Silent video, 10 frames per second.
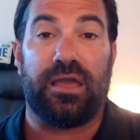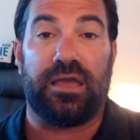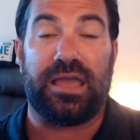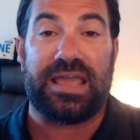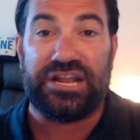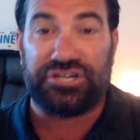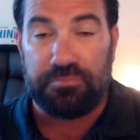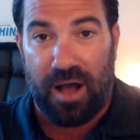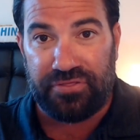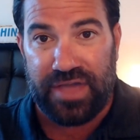Each
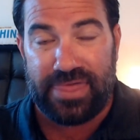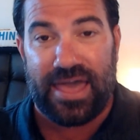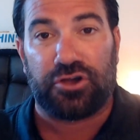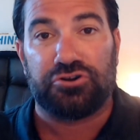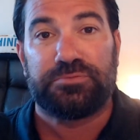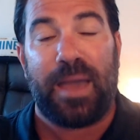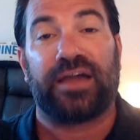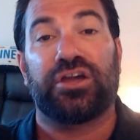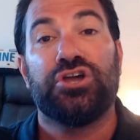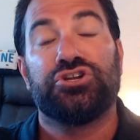month, and that goes
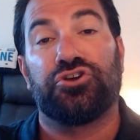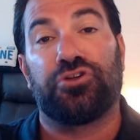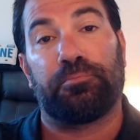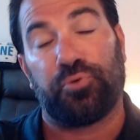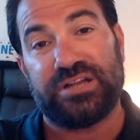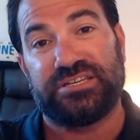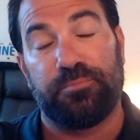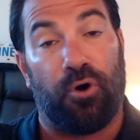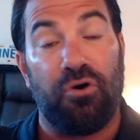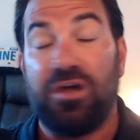back to the
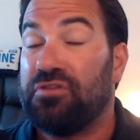principal.